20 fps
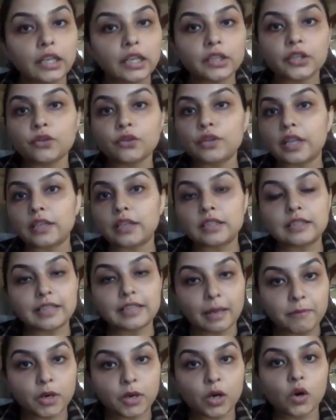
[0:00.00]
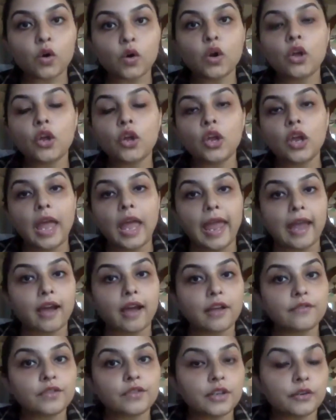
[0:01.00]
you that the demo
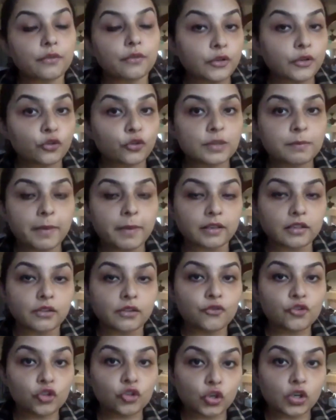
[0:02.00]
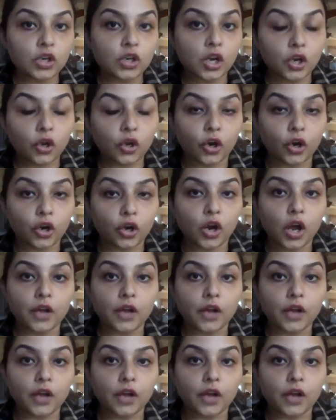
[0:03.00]
and the retrospective should occur